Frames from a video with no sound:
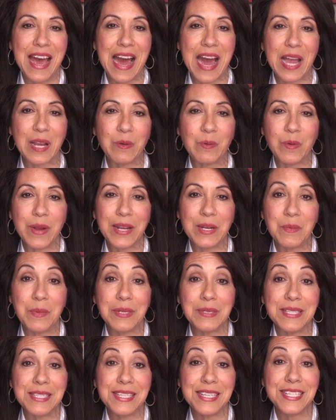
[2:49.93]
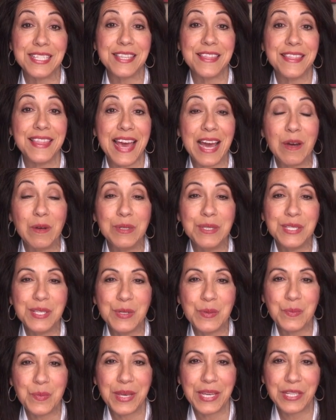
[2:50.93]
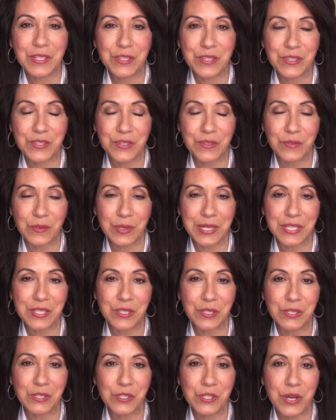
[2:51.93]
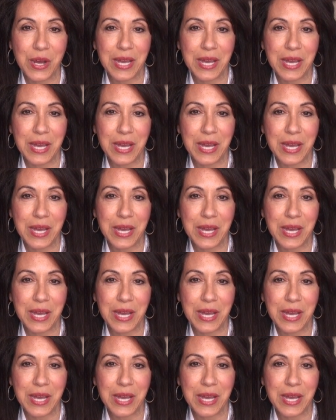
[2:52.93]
I read about 6,000 pages of research.